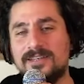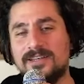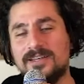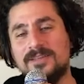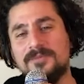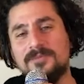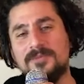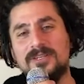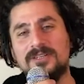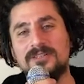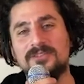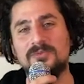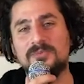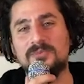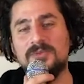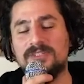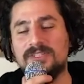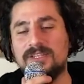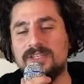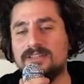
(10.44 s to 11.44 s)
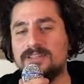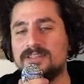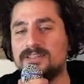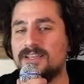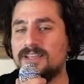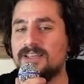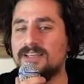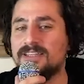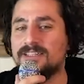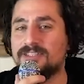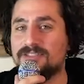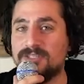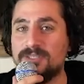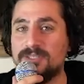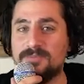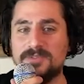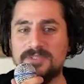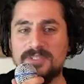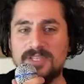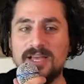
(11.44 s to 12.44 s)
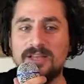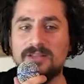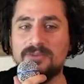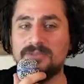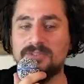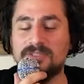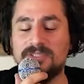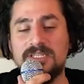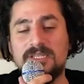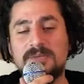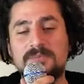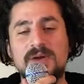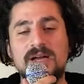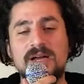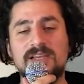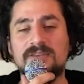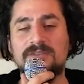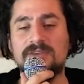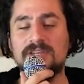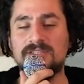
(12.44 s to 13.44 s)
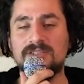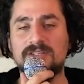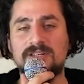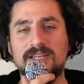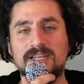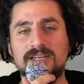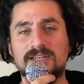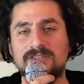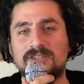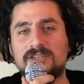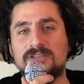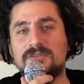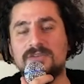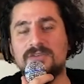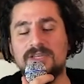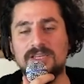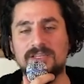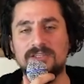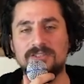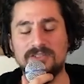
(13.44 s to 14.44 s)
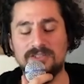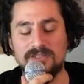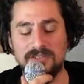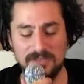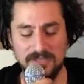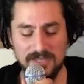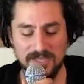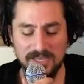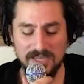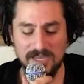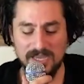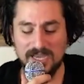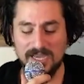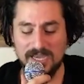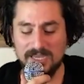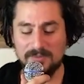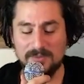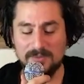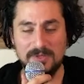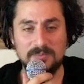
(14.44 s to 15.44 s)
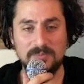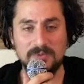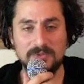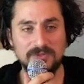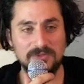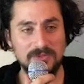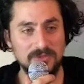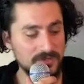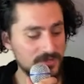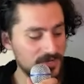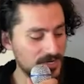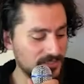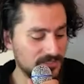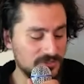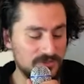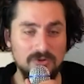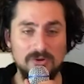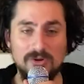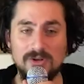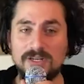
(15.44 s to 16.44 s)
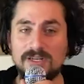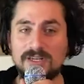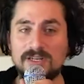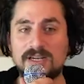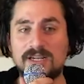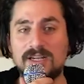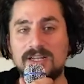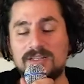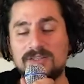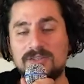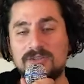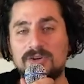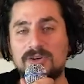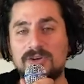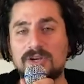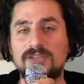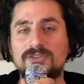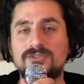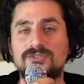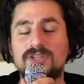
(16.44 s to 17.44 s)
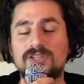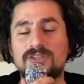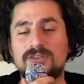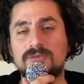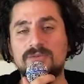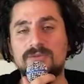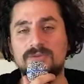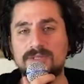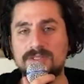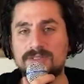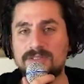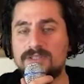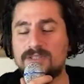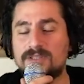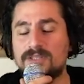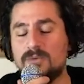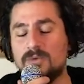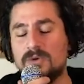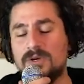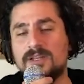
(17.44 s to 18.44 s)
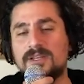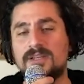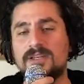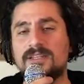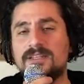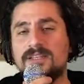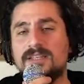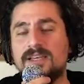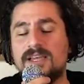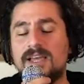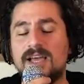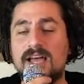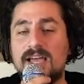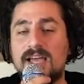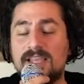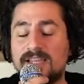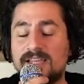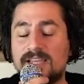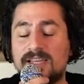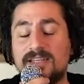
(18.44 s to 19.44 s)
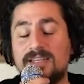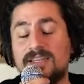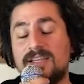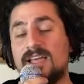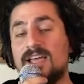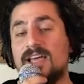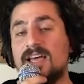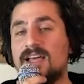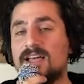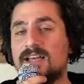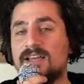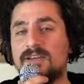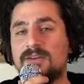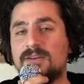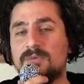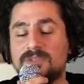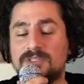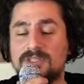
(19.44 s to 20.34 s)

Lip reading: I'm here to present DreamSound Deep Activation Layer Sonification. I am a postdoctoral scholar at The Ohio State University working at the ICAD, which